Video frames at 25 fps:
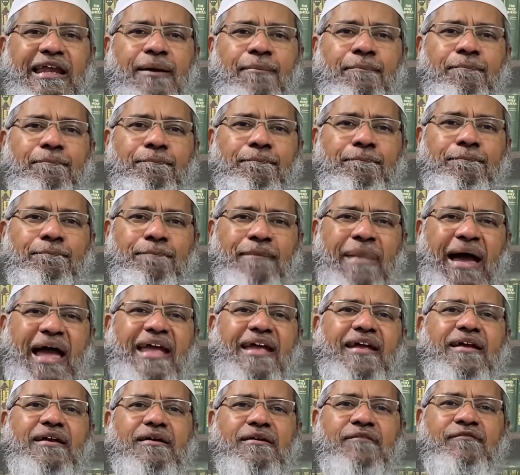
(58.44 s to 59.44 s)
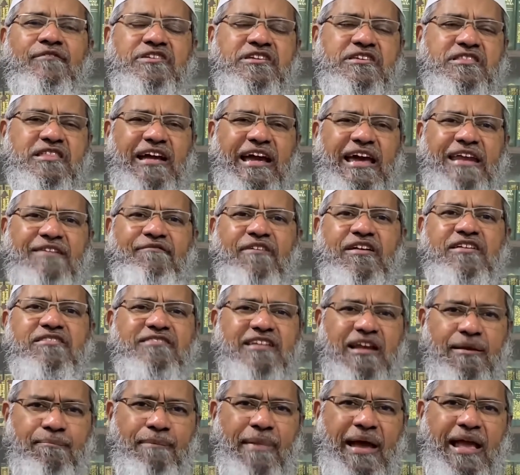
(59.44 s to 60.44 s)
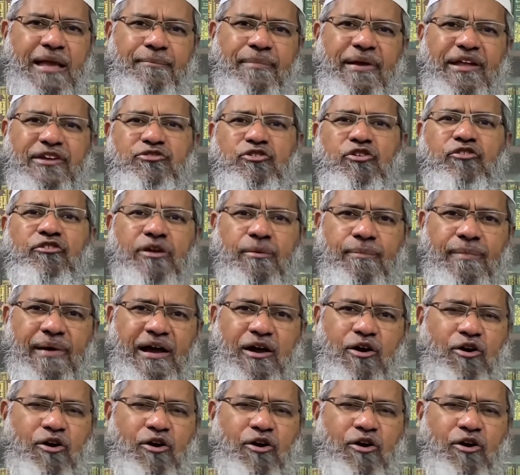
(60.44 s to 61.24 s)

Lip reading: a bank which is a conventional bank based on riba,